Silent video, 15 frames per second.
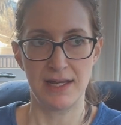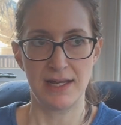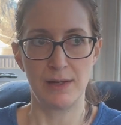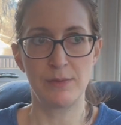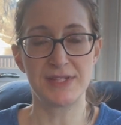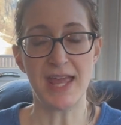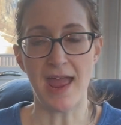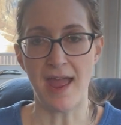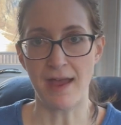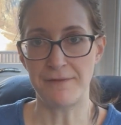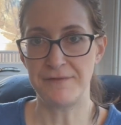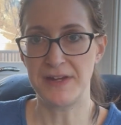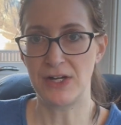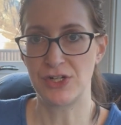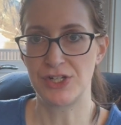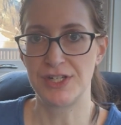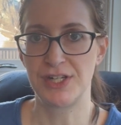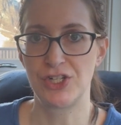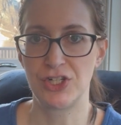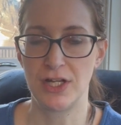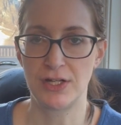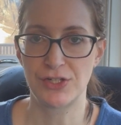was a half a year
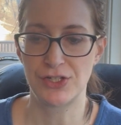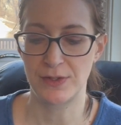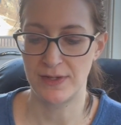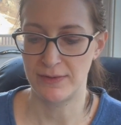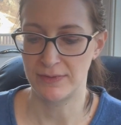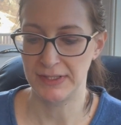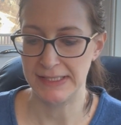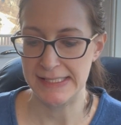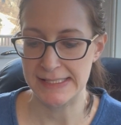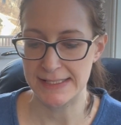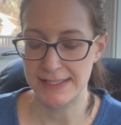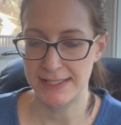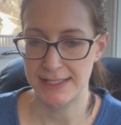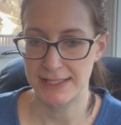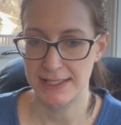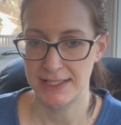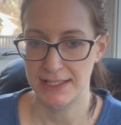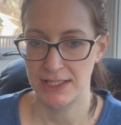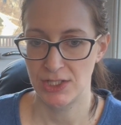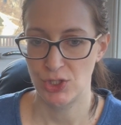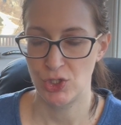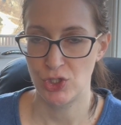stitch along, so they released
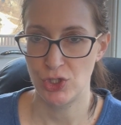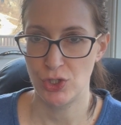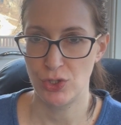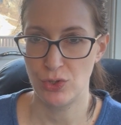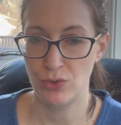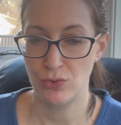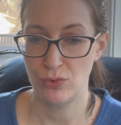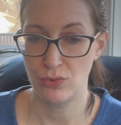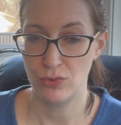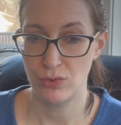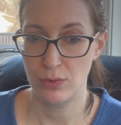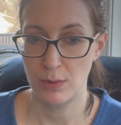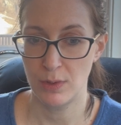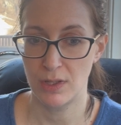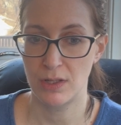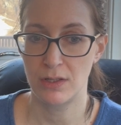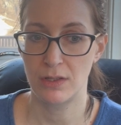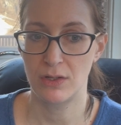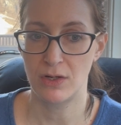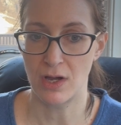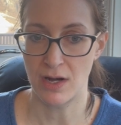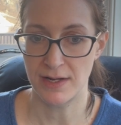2
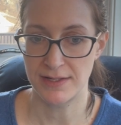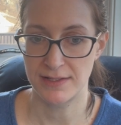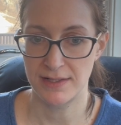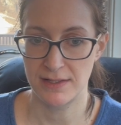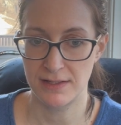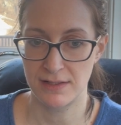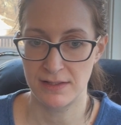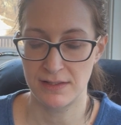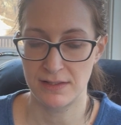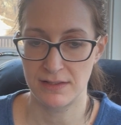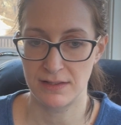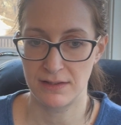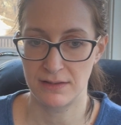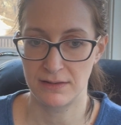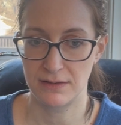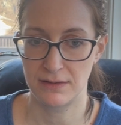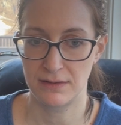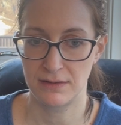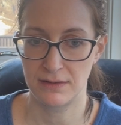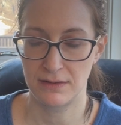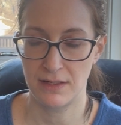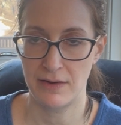goddesses
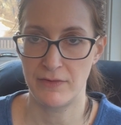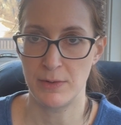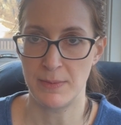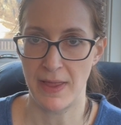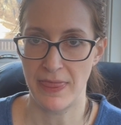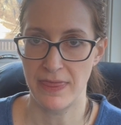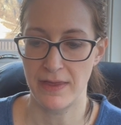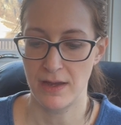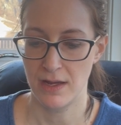every month.